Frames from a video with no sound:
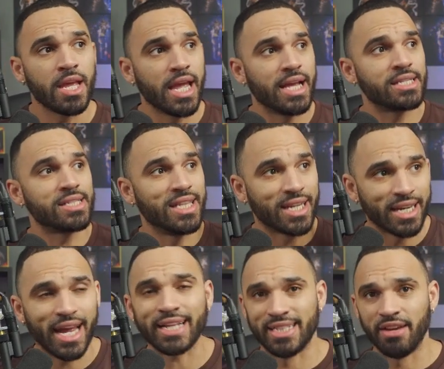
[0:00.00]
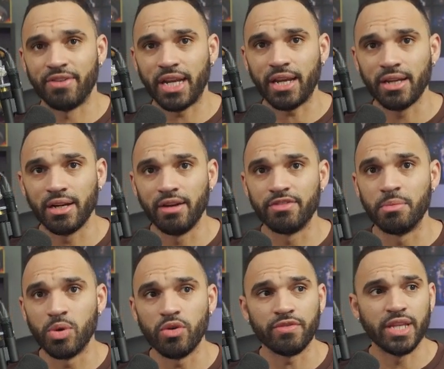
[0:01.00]
is the connectivity of the
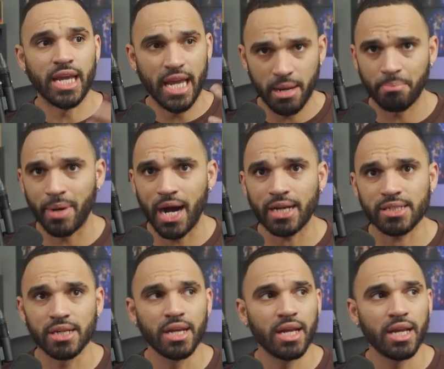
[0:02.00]
move, the hitbox,